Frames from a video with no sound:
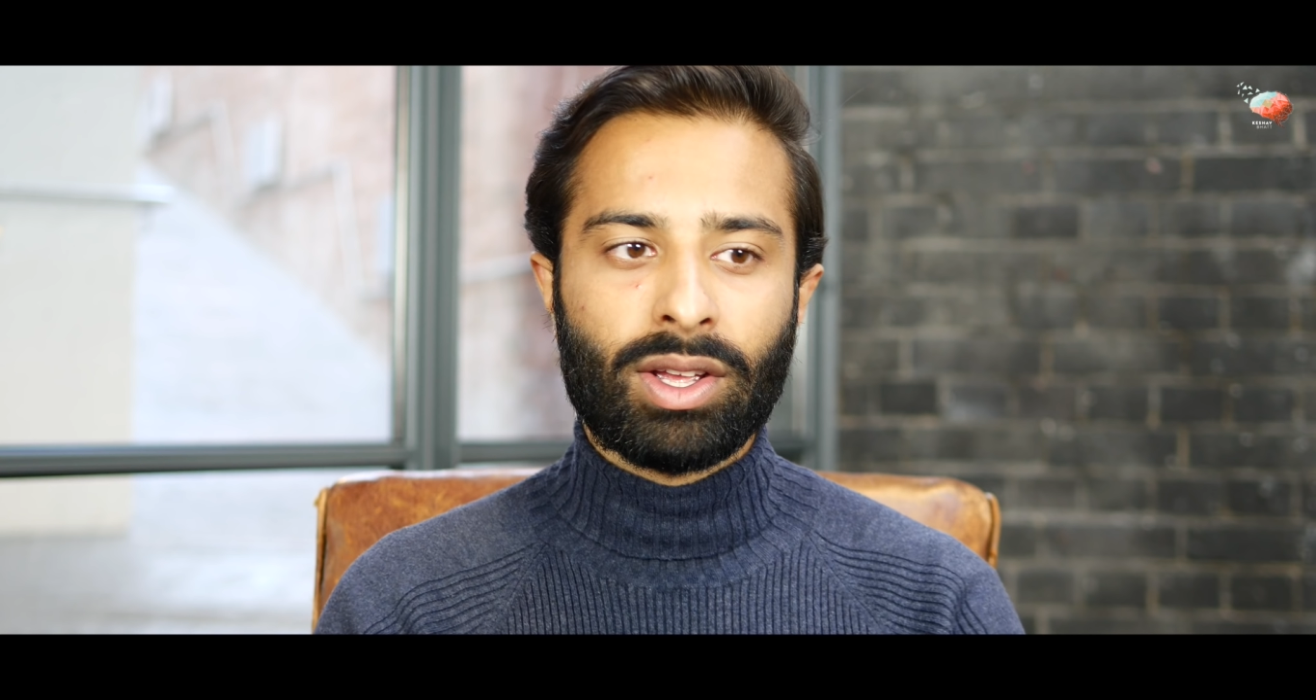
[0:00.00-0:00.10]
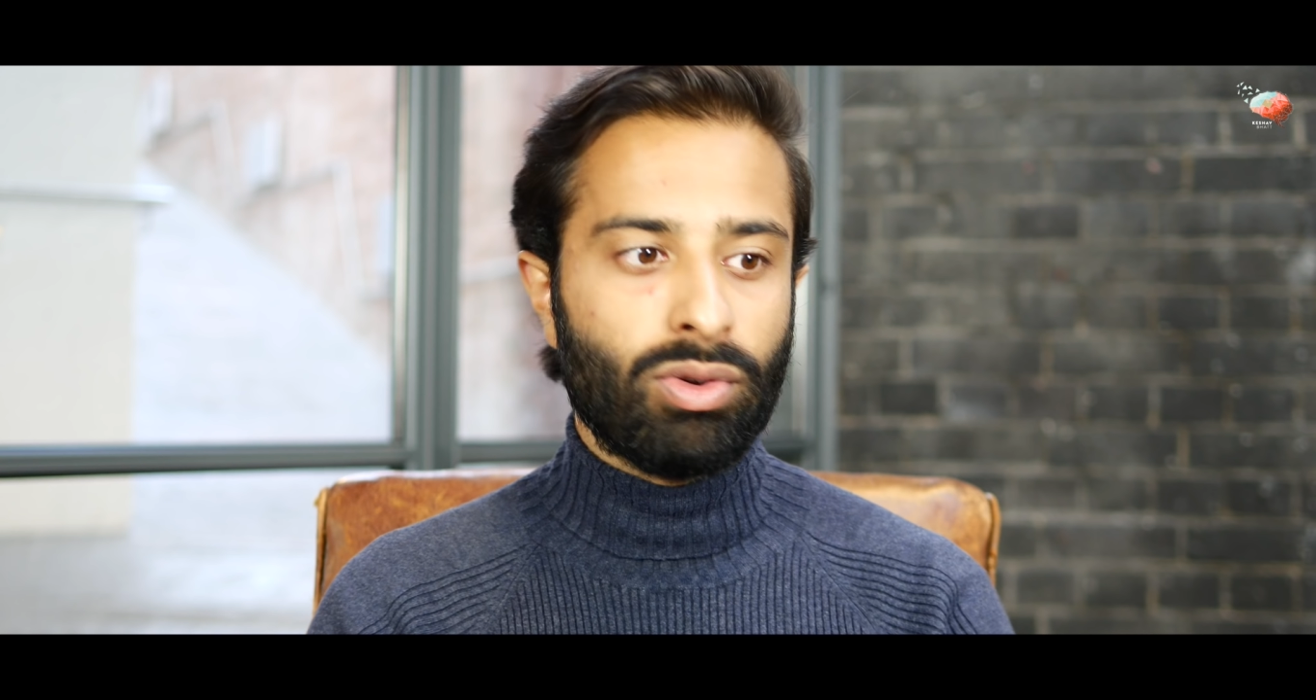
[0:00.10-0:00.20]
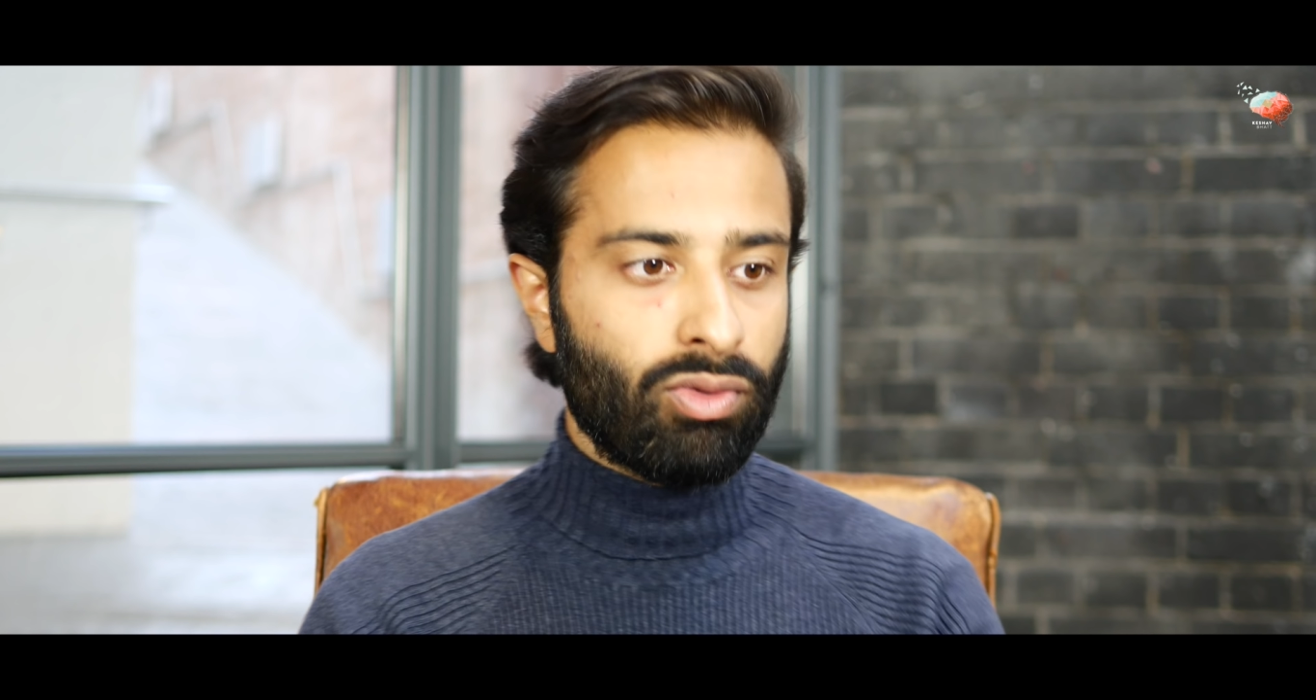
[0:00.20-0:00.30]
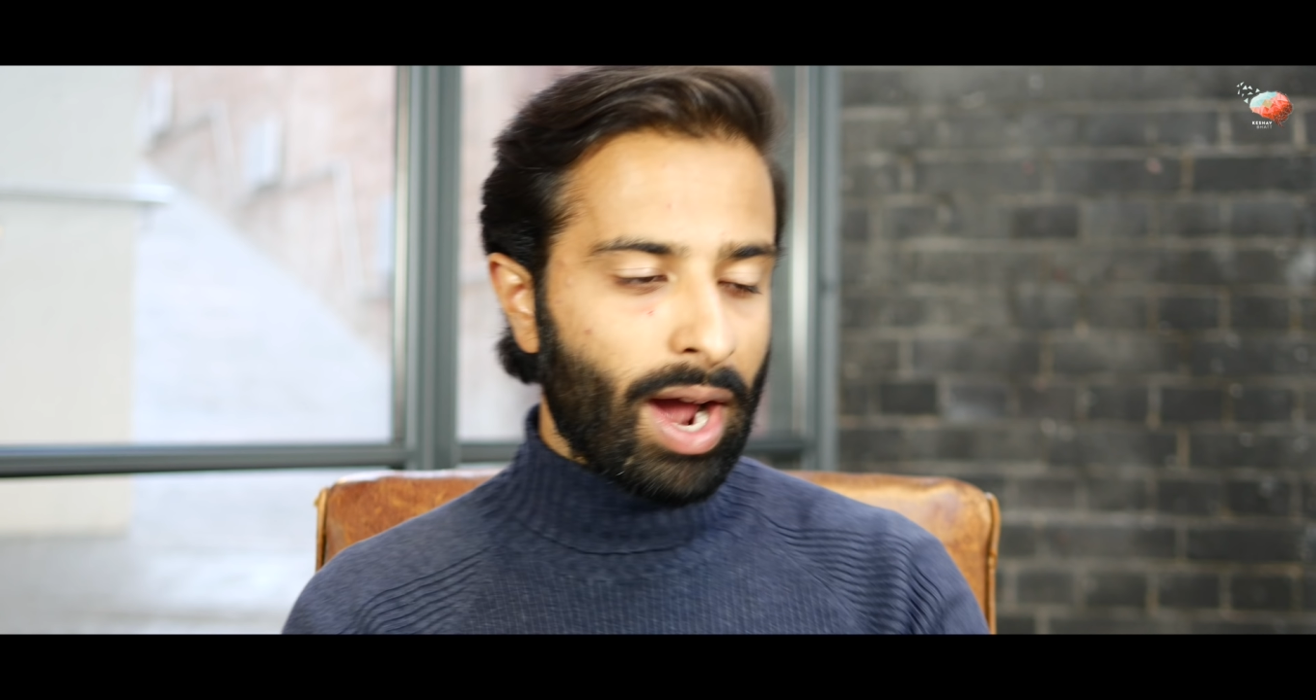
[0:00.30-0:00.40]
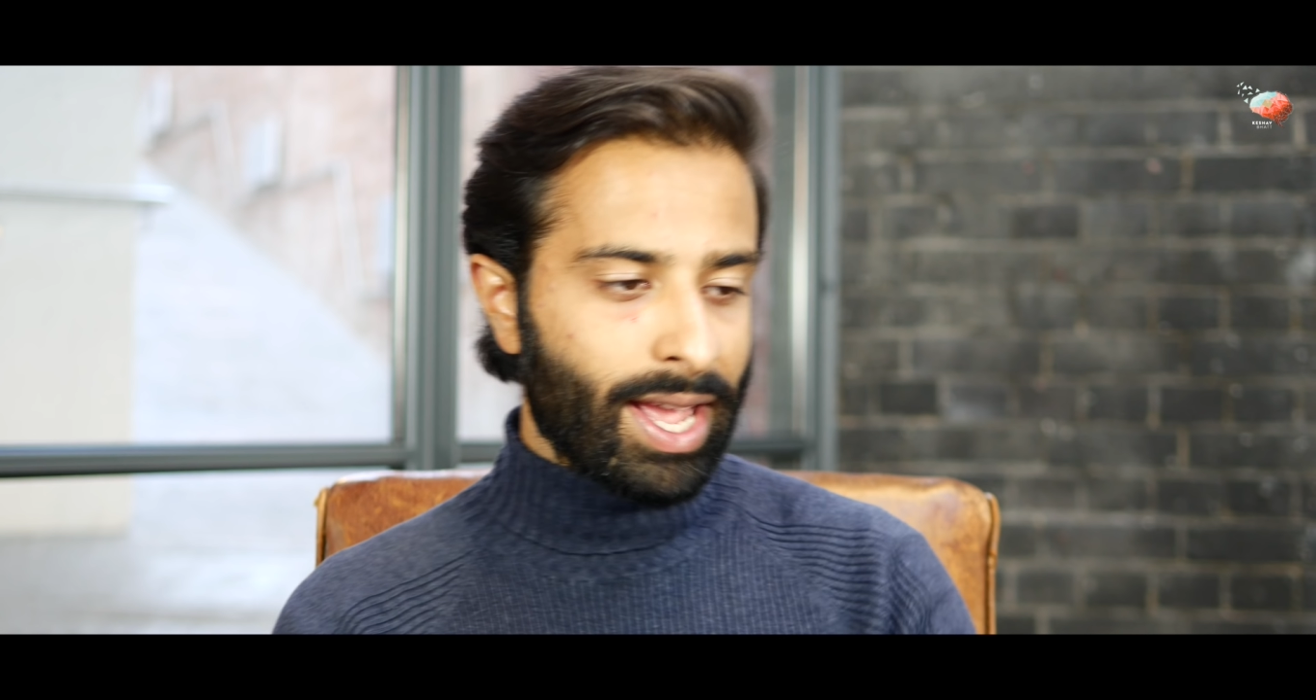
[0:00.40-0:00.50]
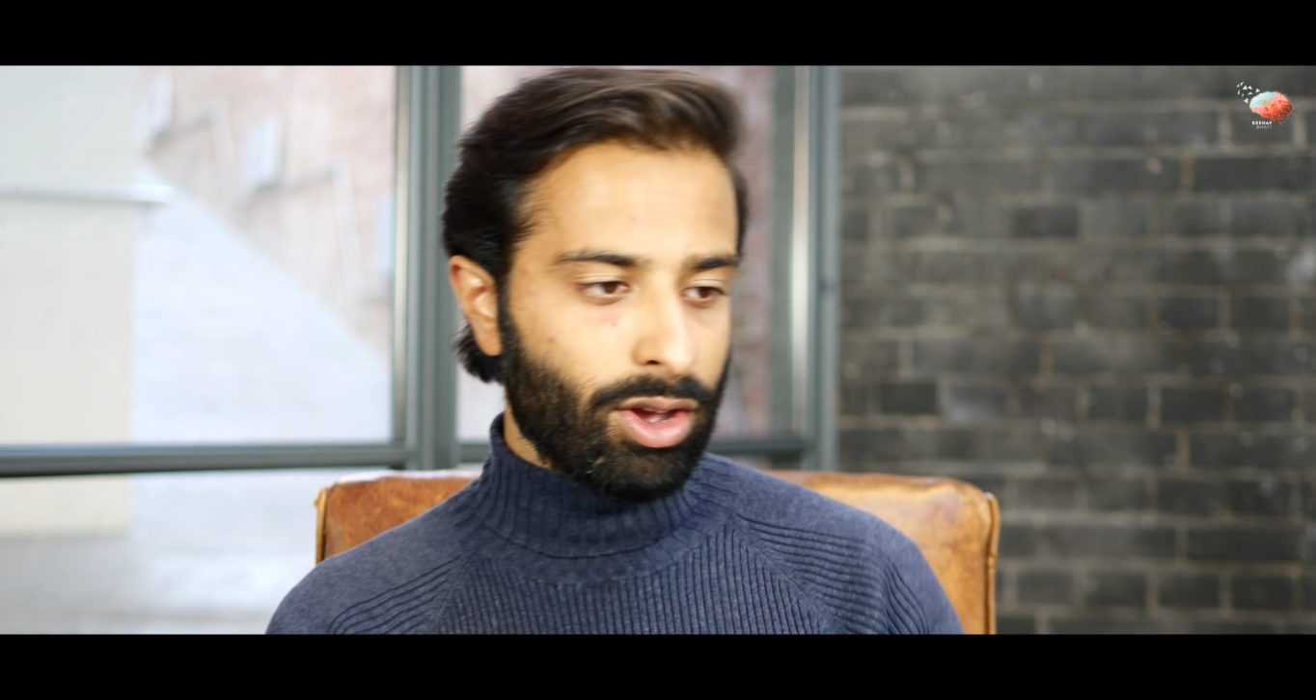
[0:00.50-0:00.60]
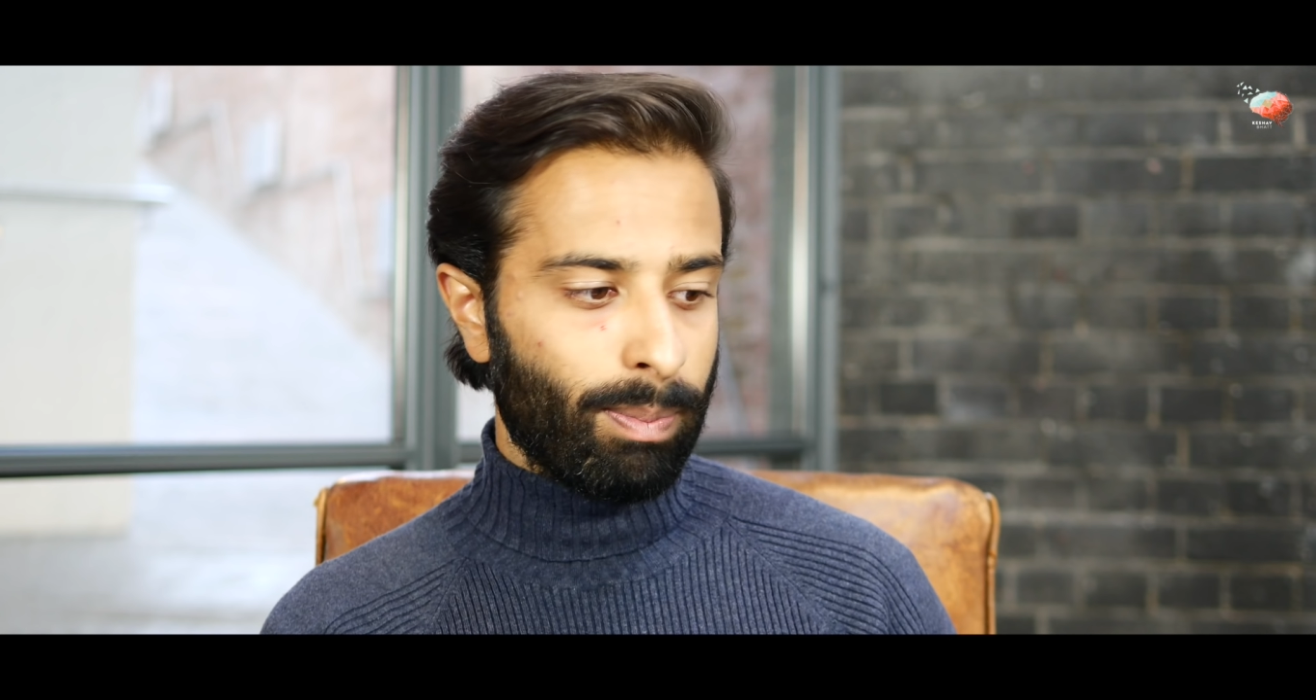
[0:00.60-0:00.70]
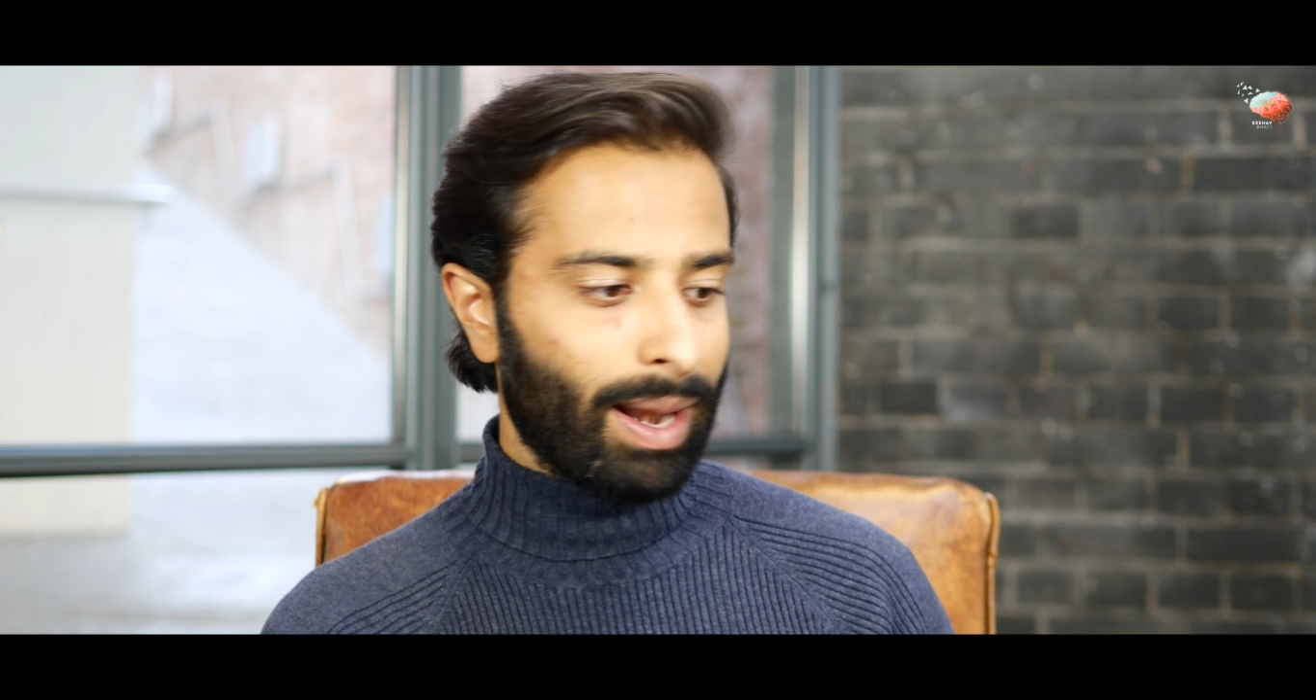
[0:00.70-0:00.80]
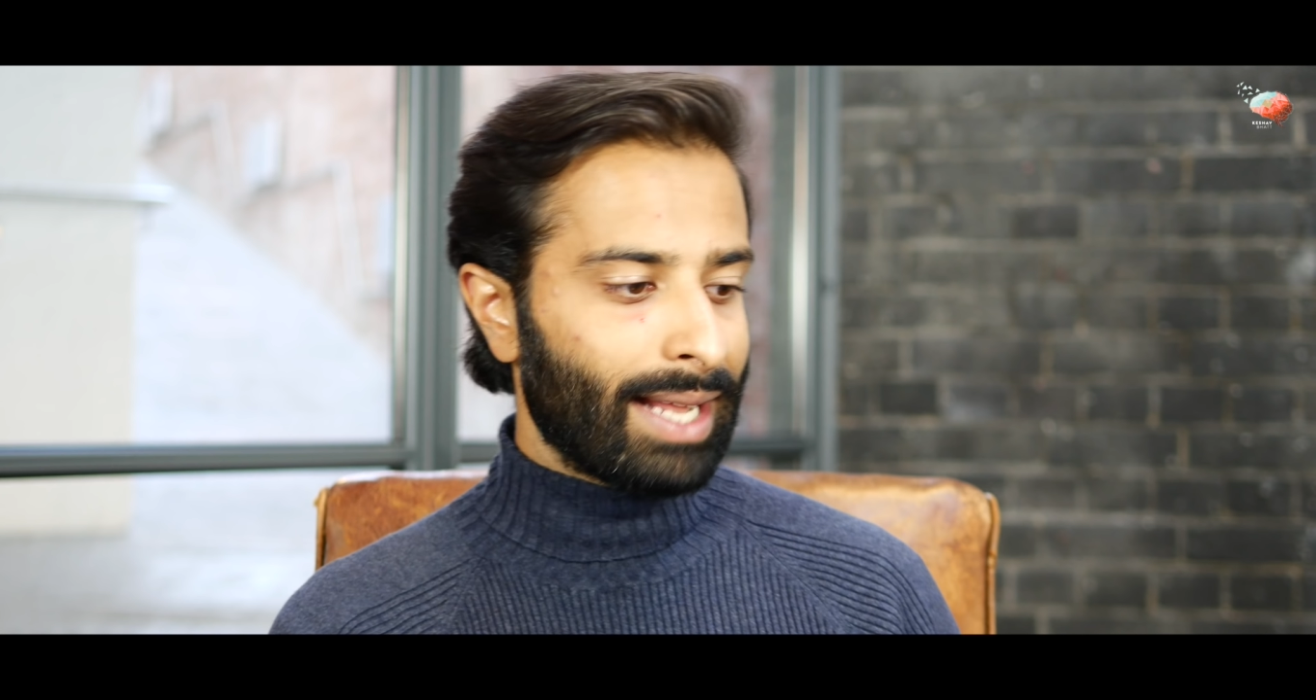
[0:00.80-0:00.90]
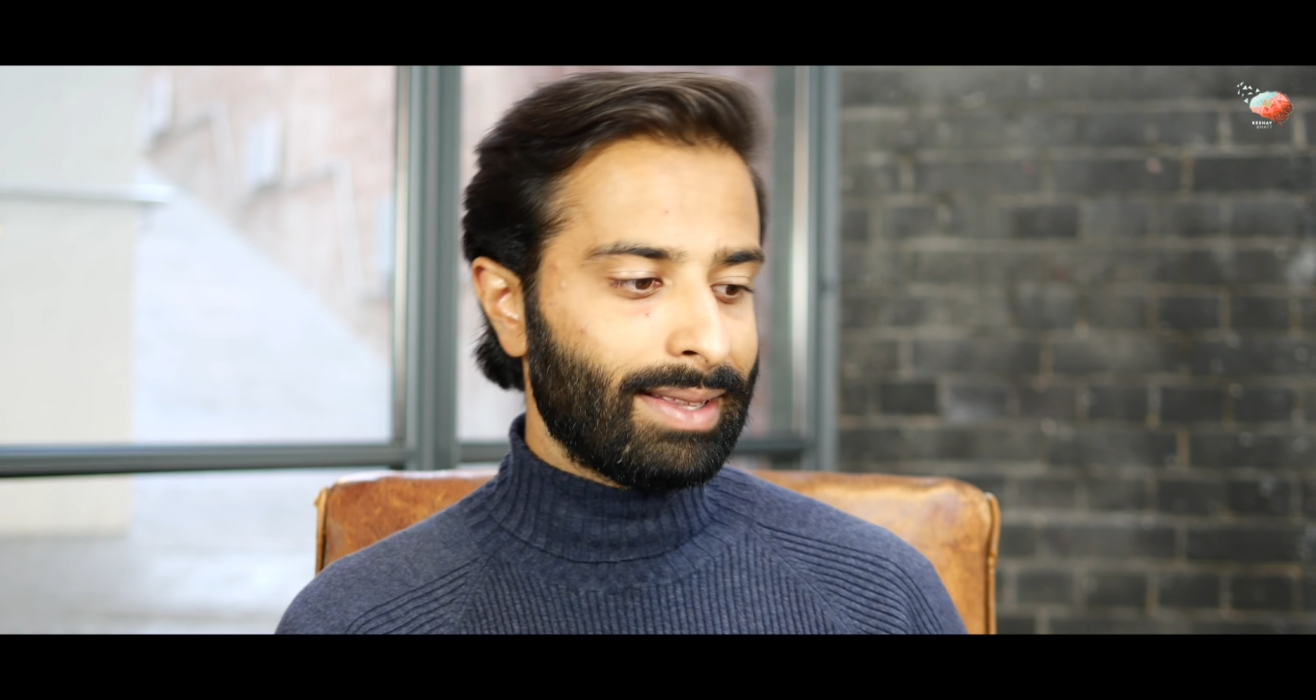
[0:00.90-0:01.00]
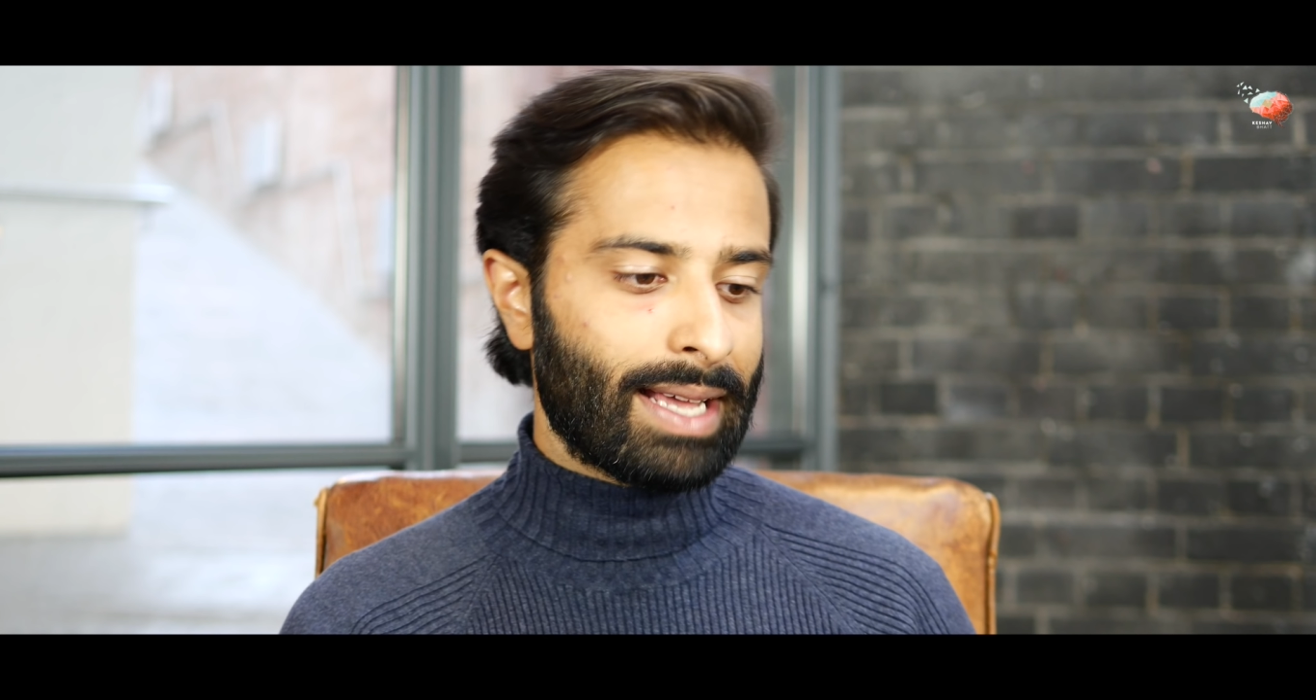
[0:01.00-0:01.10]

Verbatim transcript: You write your plan